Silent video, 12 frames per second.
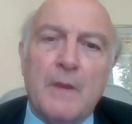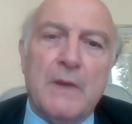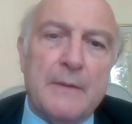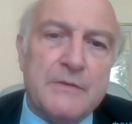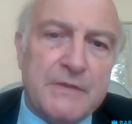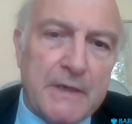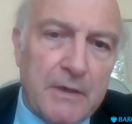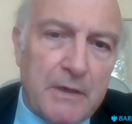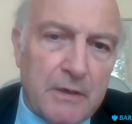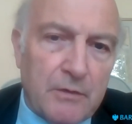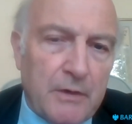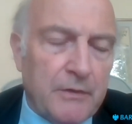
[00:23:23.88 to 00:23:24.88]
When I was saying
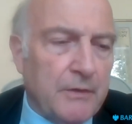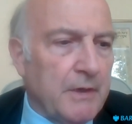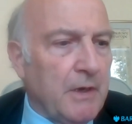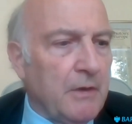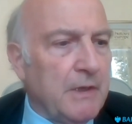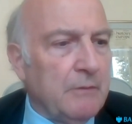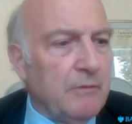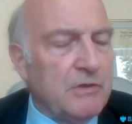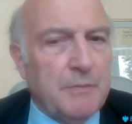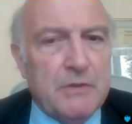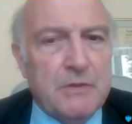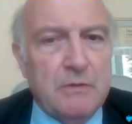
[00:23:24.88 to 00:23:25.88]
earlier on that I don't think we
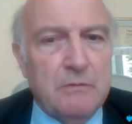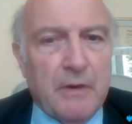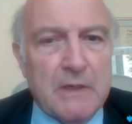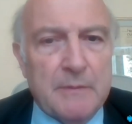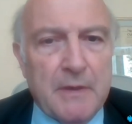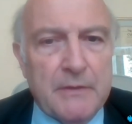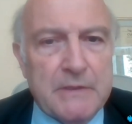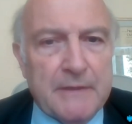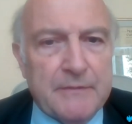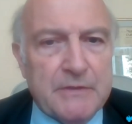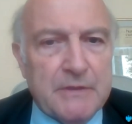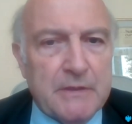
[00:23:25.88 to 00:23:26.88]
should be too worried about
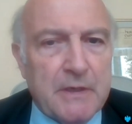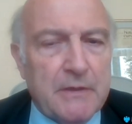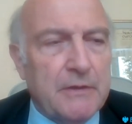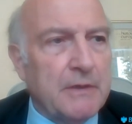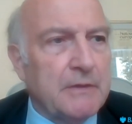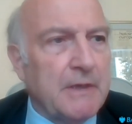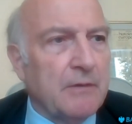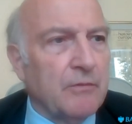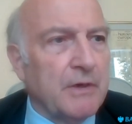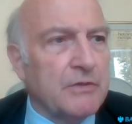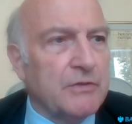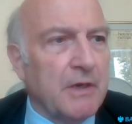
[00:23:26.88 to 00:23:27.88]
the deficit and the debt
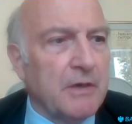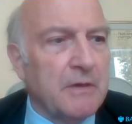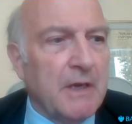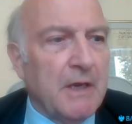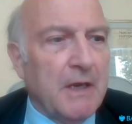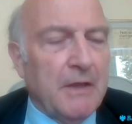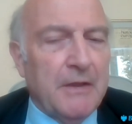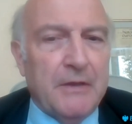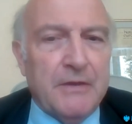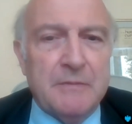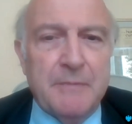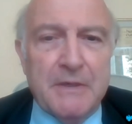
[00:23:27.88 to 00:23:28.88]
ratio,
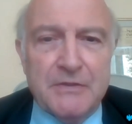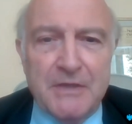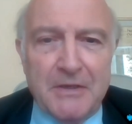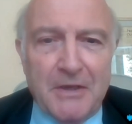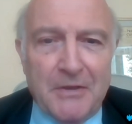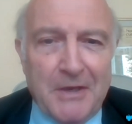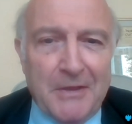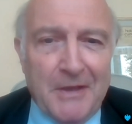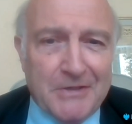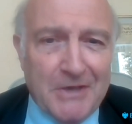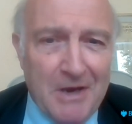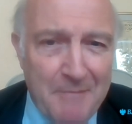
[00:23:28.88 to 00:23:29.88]
that doesn't mean to say that I
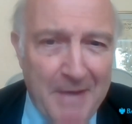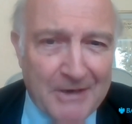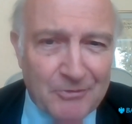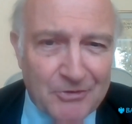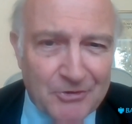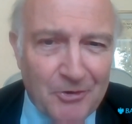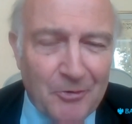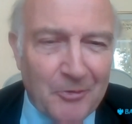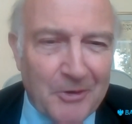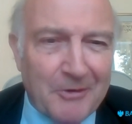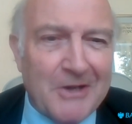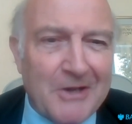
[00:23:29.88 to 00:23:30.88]
think they don't matter at
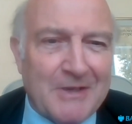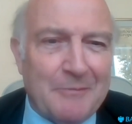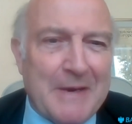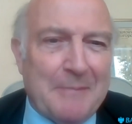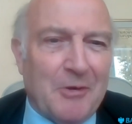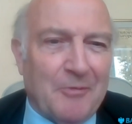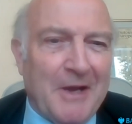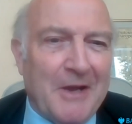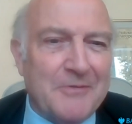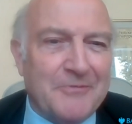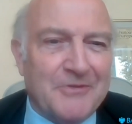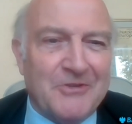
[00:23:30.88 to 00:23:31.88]
all. There are some people
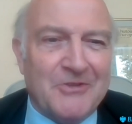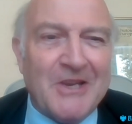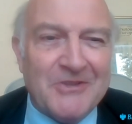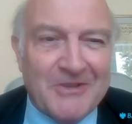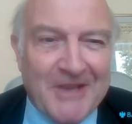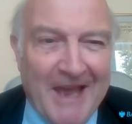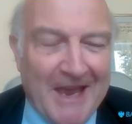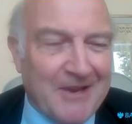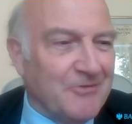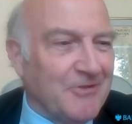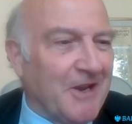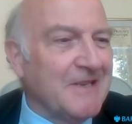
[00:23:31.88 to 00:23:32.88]
around who've suggested that,
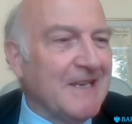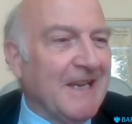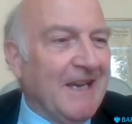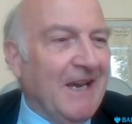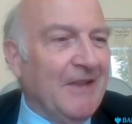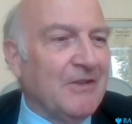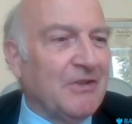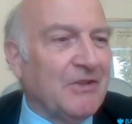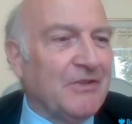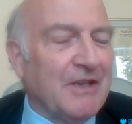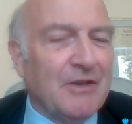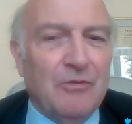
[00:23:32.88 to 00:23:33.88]
and there's
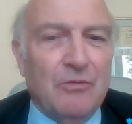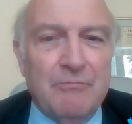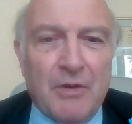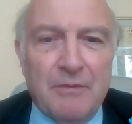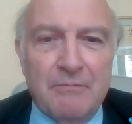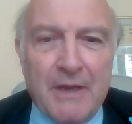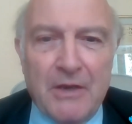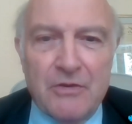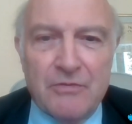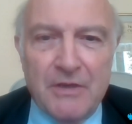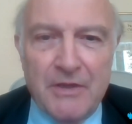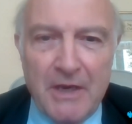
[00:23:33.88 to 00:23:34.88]
this thing called modern
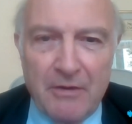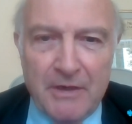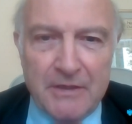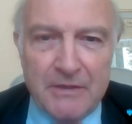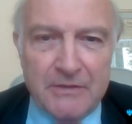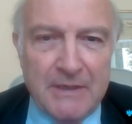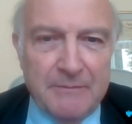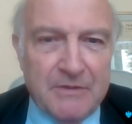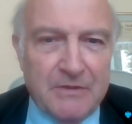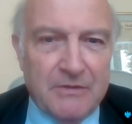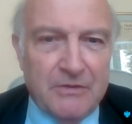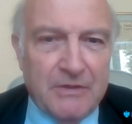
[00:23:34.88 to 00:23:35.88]
monetary theory that
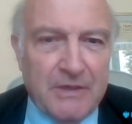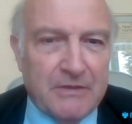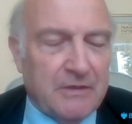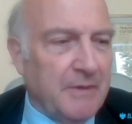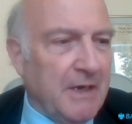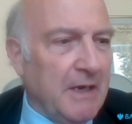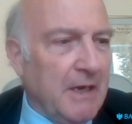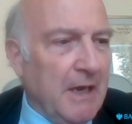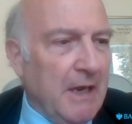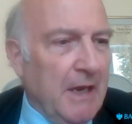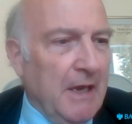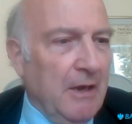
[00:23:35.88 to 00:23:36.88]
seems to suggest to me,
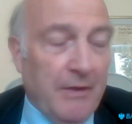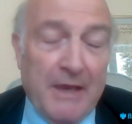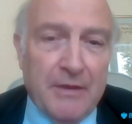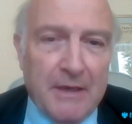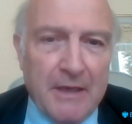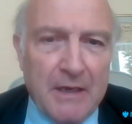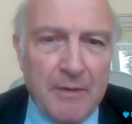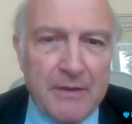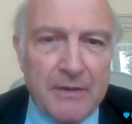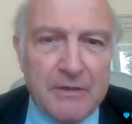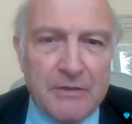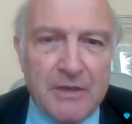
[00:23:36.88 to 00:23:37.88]
or they think
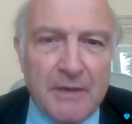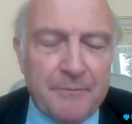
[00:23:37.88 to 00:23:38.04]
anyway, that